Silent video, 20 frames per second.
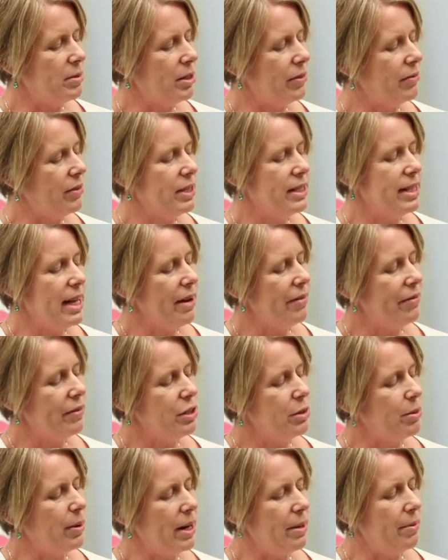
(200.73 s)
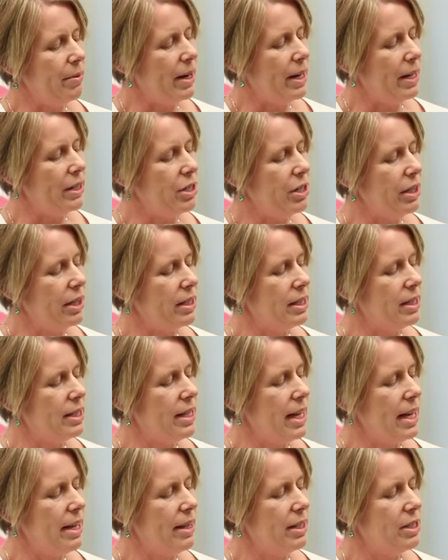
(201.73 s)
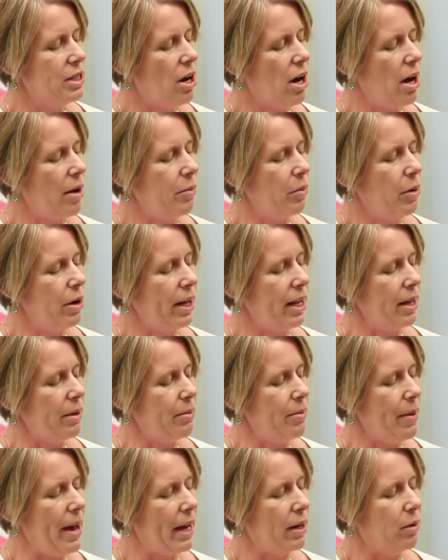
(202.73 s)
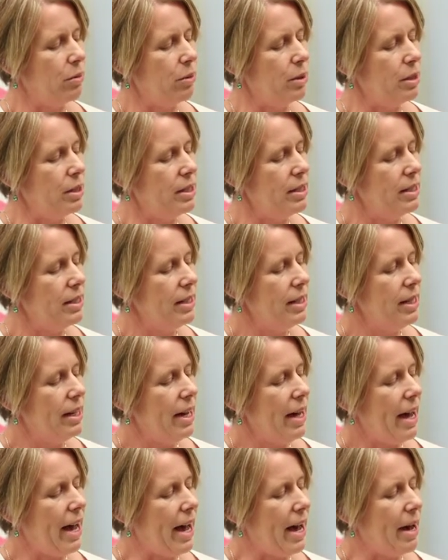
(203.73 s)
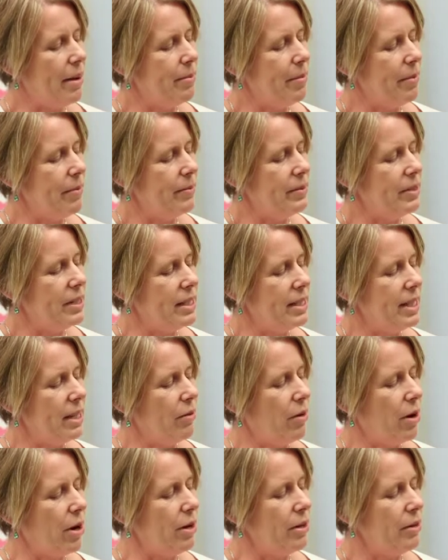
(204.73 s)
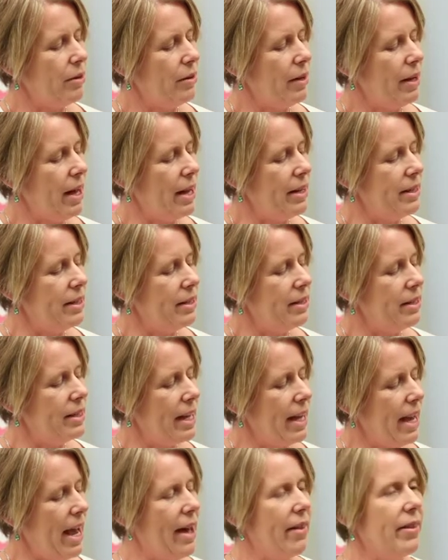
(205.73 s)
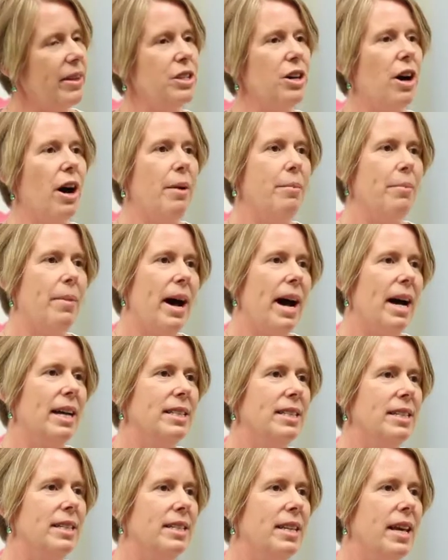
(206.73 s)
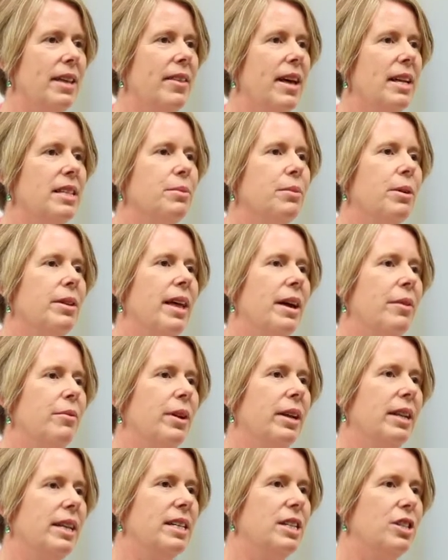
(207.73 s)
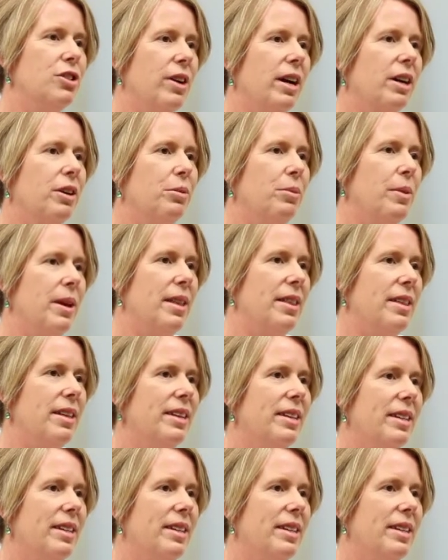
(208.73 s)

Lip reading: So if you set it for 20 minutes, you can see the time working backwards to 0 and see how the time passes, and that's what they really struggle with